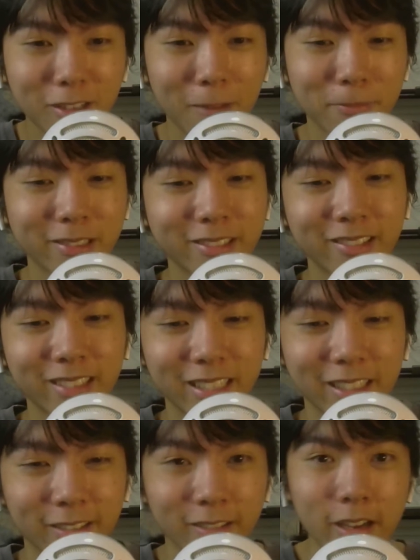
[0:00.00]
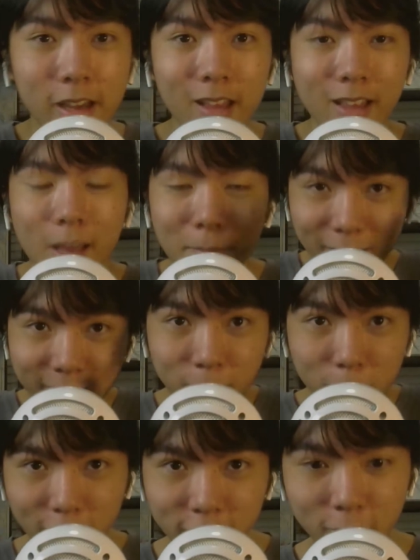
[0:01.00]
opportunity here.
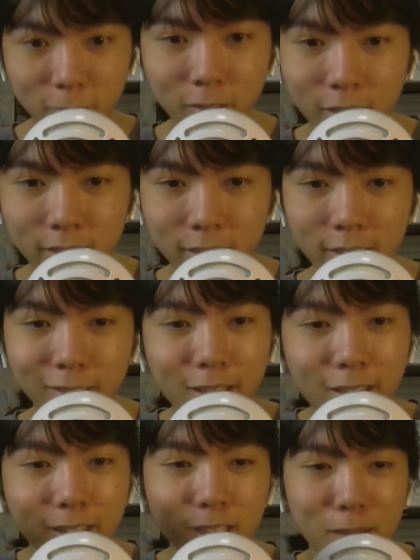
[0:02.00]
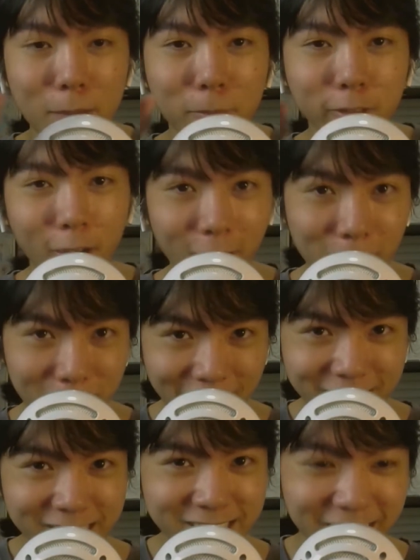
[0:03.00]
Imagine once you logged in, the map would
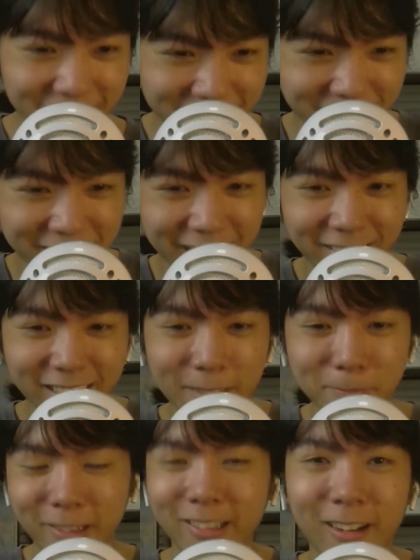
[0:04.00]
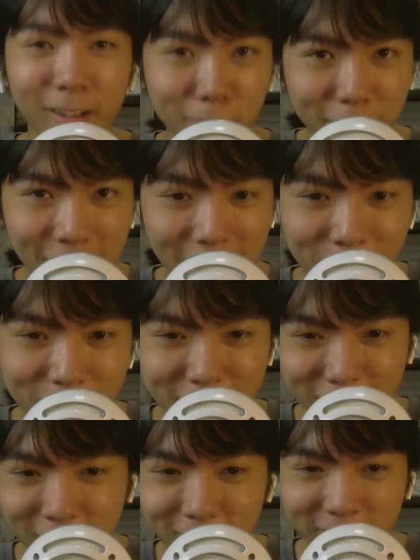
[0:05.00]
automatically check your account and mark all the items that
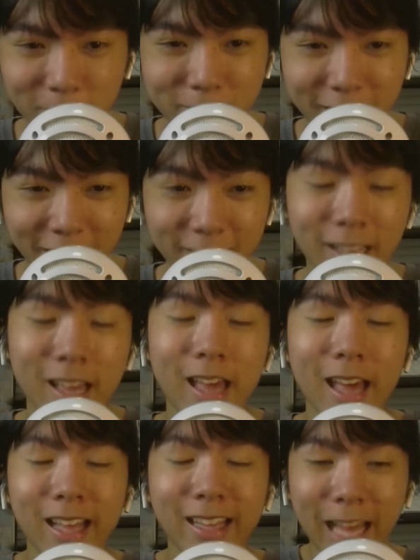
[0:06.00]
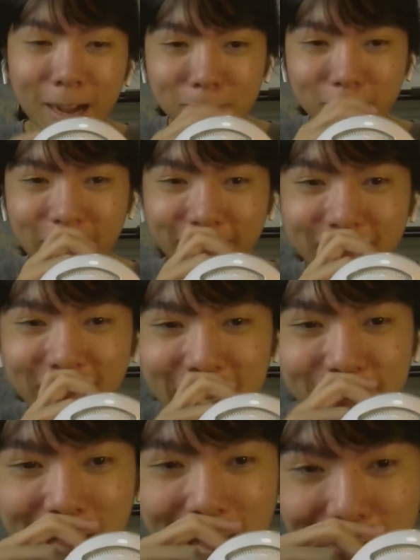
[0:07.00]
you already obtained. That would
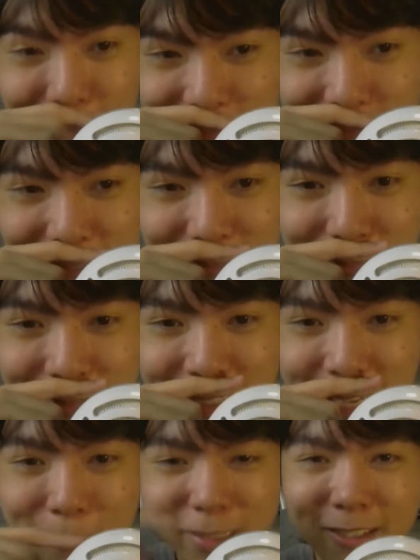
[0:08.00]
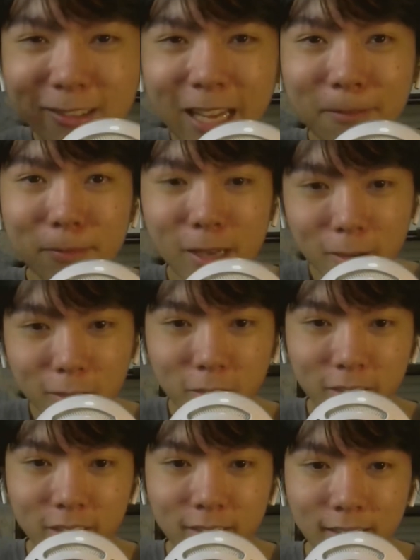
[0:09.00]
save hours of exploring. And we know that Mihoyo
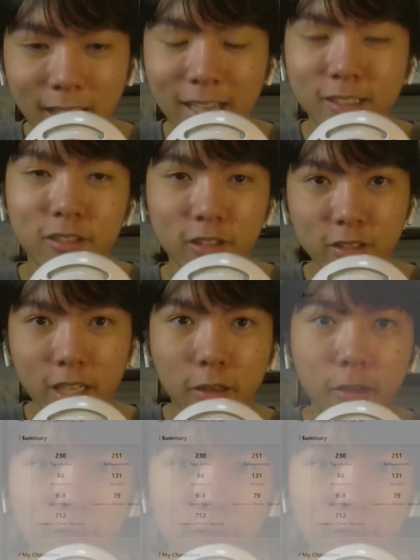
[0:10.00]
can actually just take our